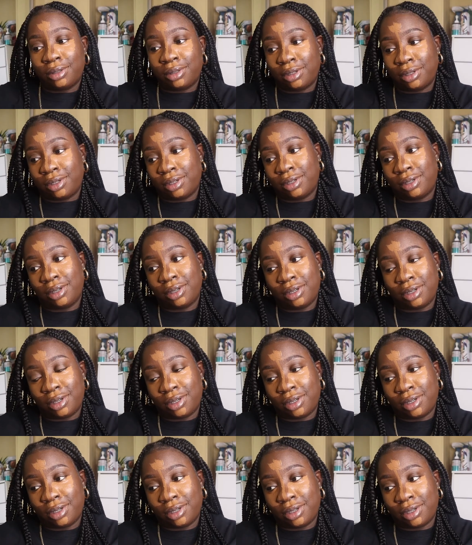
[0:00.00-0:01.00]

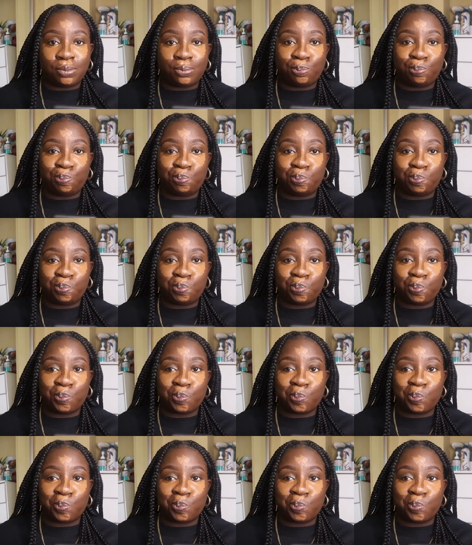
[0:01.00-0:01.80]
(no one is talking)